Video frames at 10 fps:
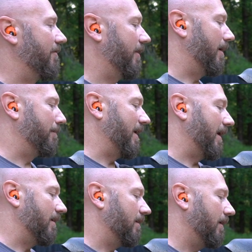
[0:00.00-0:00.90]
I've upped
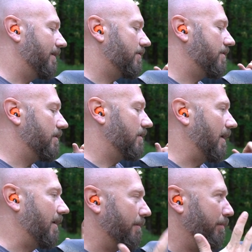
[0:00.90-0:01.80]
that.
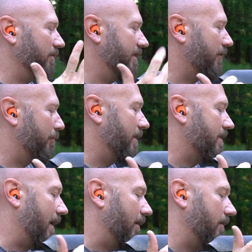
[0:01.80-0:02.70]
I believe I'm pretty
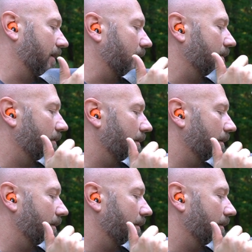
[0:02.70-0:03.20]
dialed in.